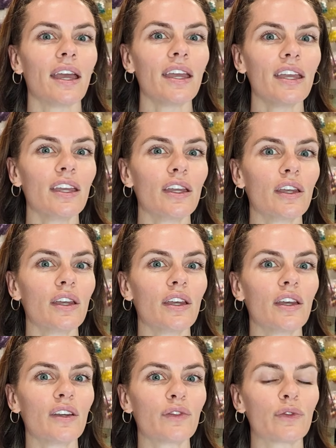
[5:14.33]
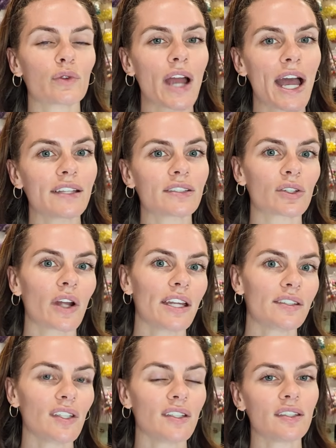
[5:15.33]
if Verizon or
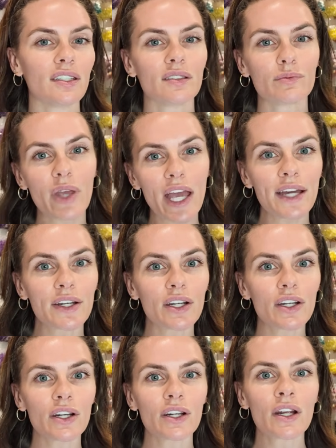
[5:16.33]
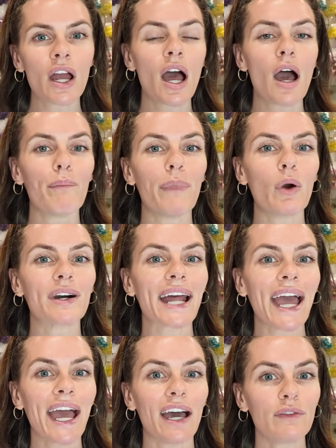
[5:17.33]
AT&T is better, but what I
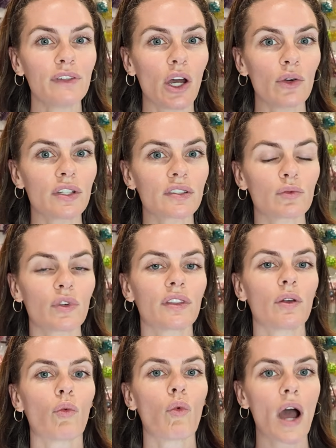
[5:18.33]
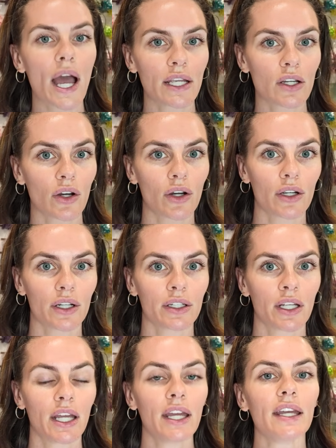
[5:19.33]
have noticed with the Winegard
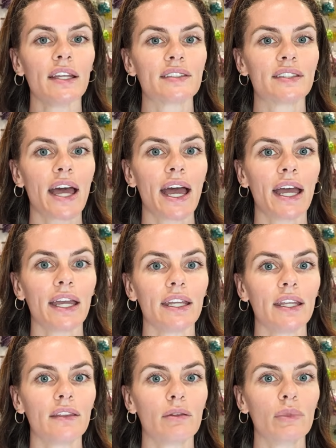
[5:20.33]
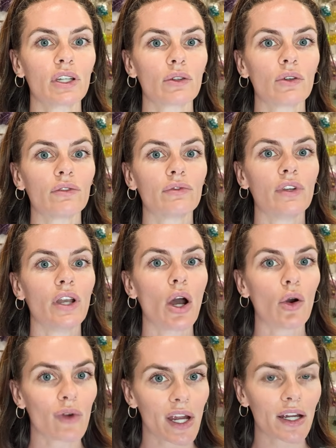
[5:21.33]
is that in the middle of
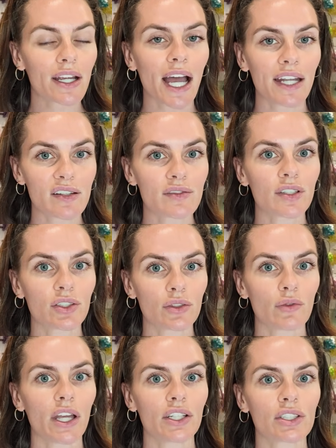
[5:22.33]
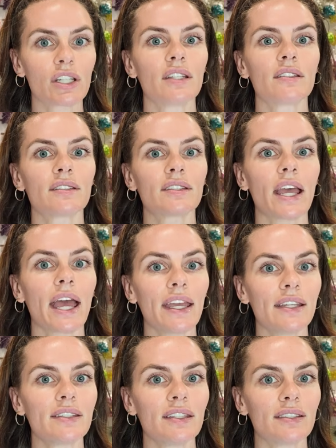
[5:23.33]
nowhere kind of situations,
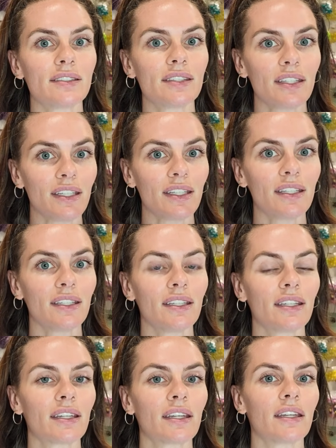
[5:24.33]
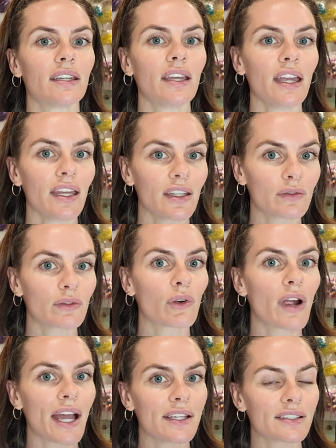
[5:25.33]
AT&T and
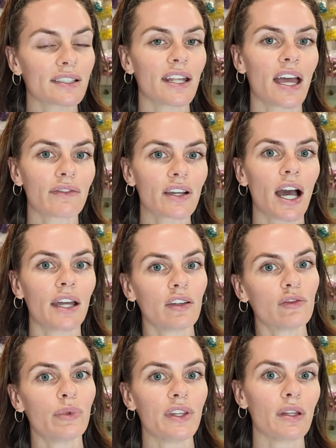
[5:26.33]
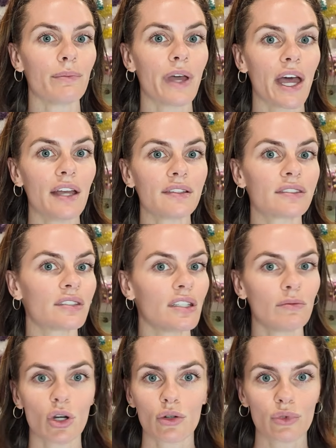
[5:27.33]
Verizon have kind of been the best.
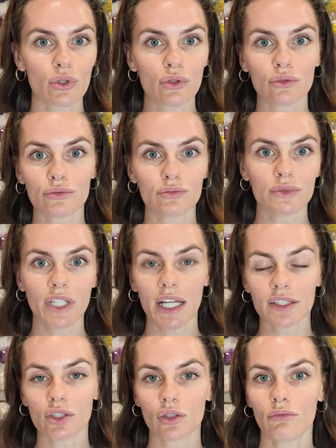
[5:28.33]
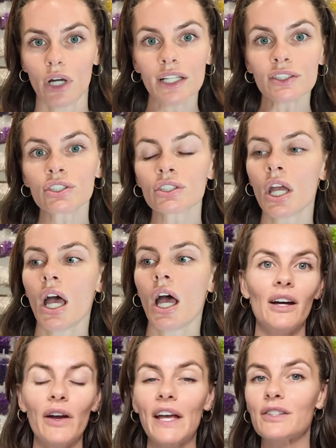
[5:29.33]
T-Mobile, not so much.
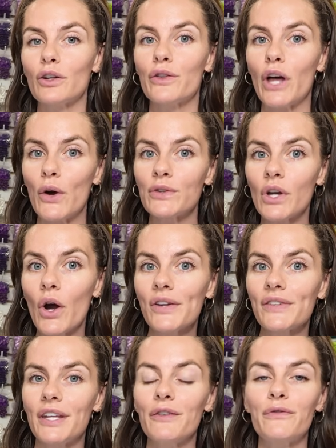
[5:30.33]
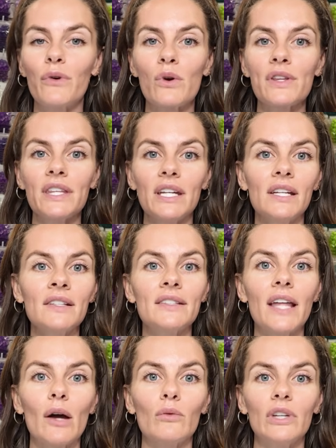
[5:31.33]
Okay, so those are the 4 things
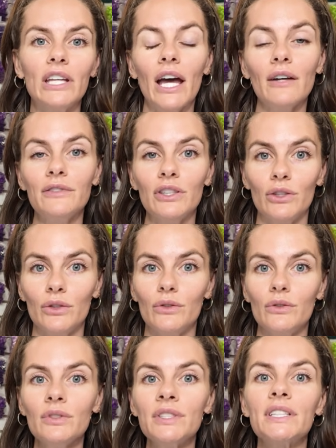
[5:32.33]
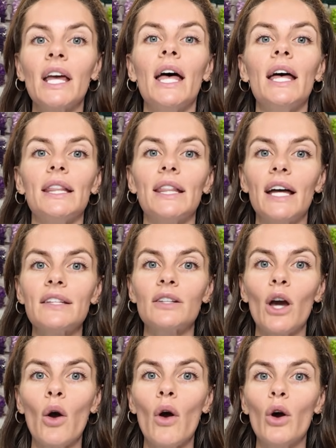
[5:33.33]
that we have used. Let's
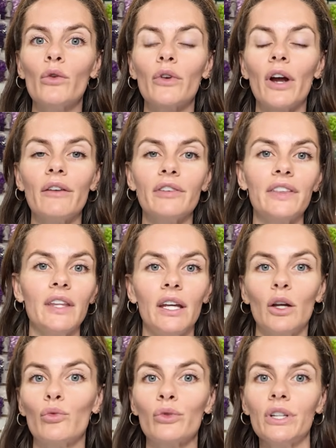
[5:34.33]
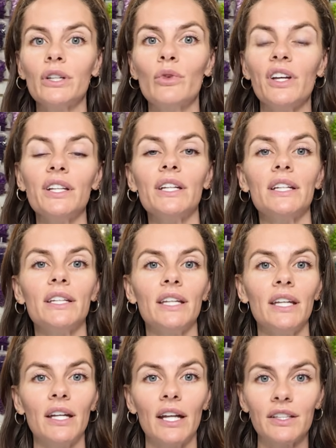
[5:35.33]
go over everything really quickly
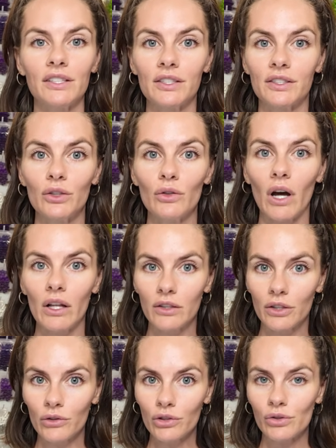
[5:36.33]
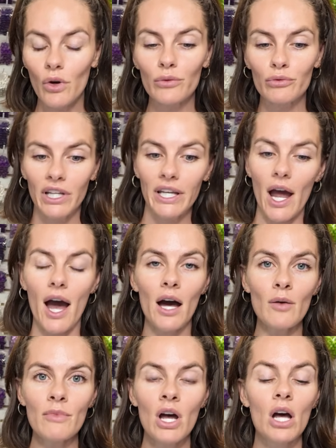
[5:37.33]
again and just do a little short
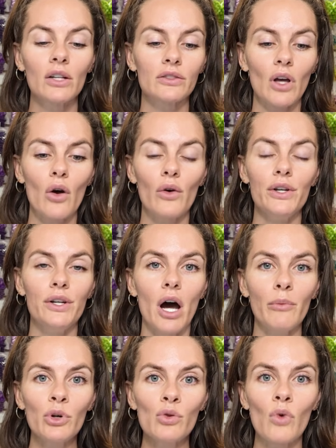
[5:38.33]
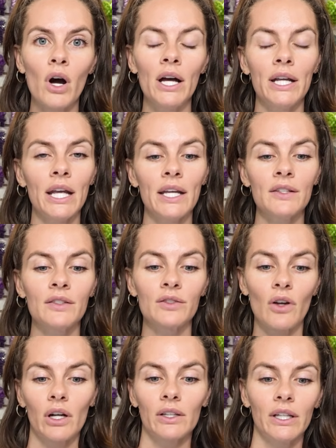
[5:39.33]
recap. So number 1 is
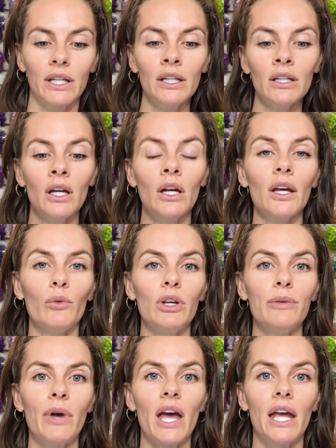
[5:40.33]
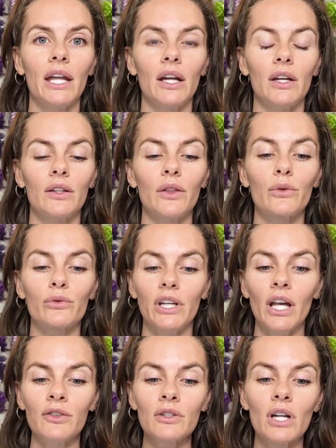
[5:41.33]
Starlink. We paid
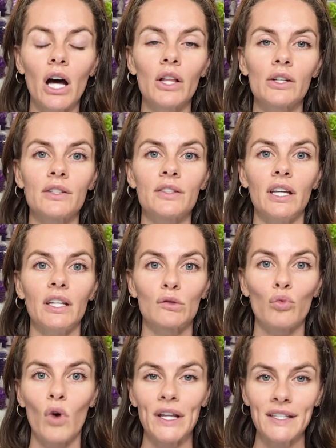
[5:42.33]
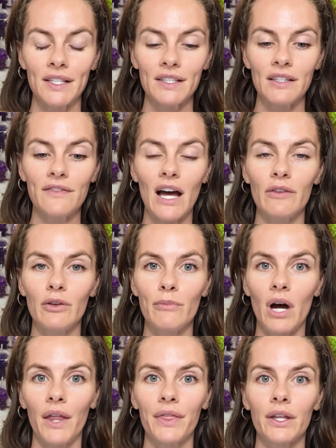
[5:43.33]
$300. It's $165 a
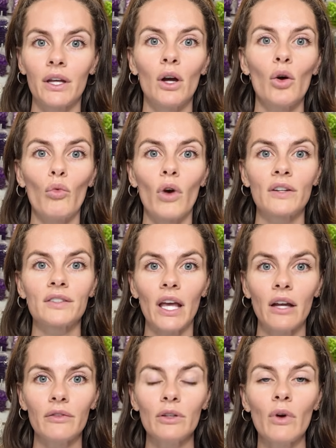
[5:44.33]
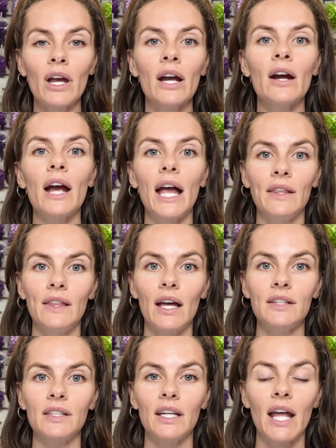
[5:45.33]
month. Works everywhere
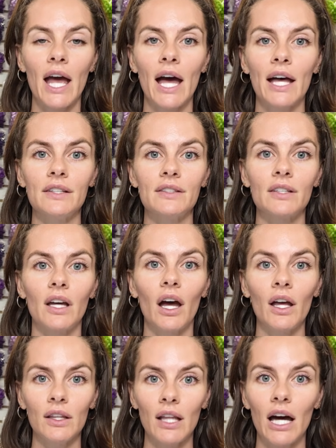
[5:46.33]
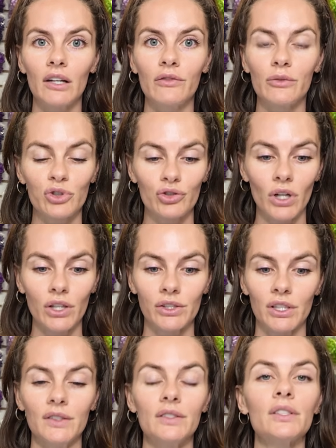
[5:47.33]
unless it has a lot of
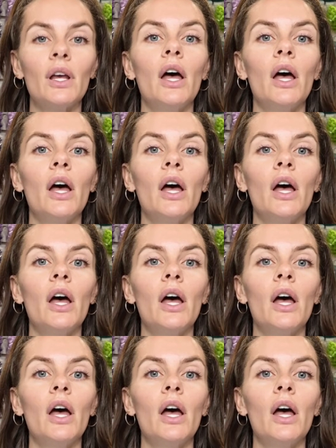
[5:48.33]
obstructions.